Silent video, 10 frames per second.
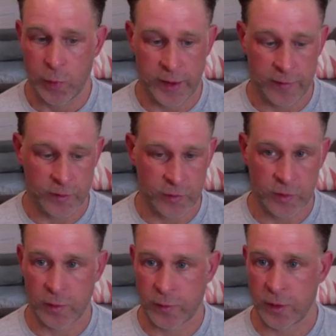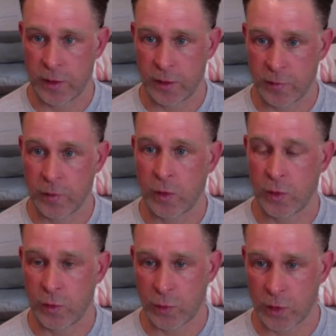We have to start thinking of the
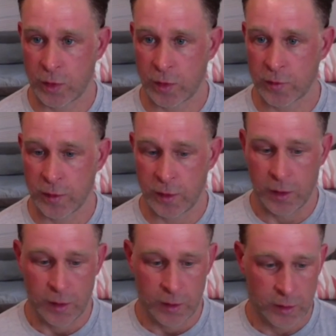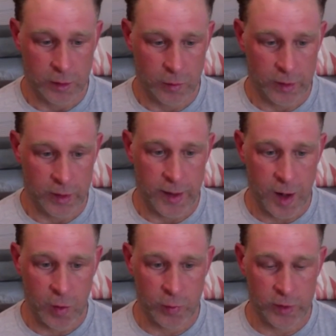whole world, and
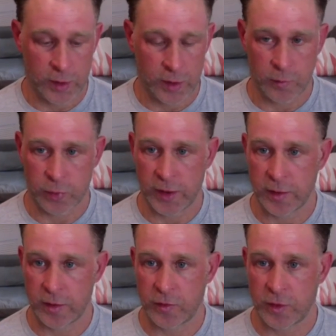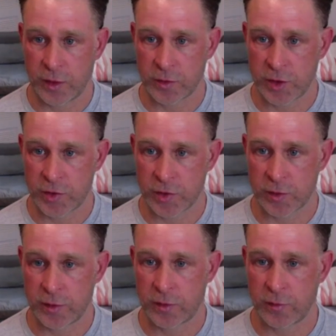how we can bring these
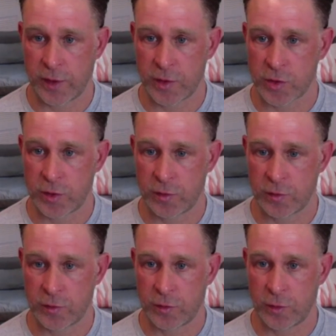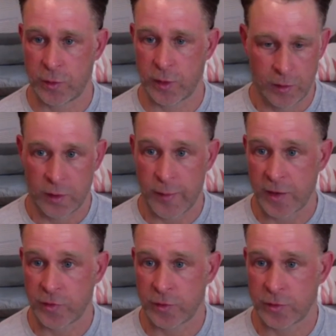digital interventions to the
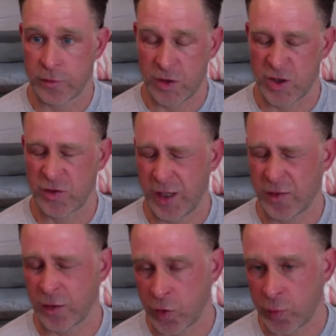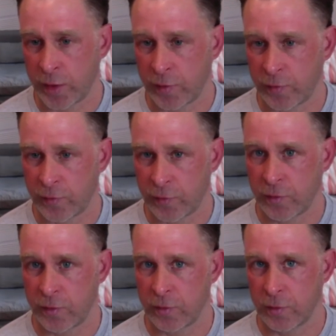masses. It just takes a little bit of
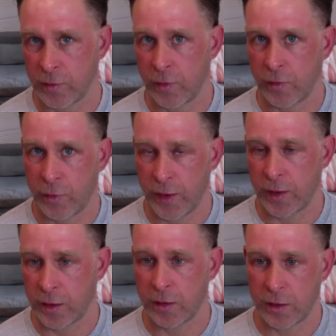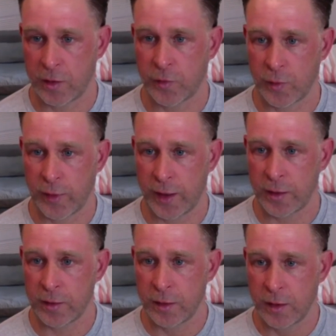thinking in a different
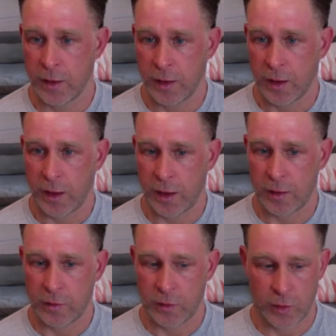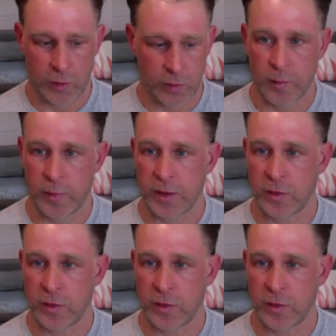way and, a big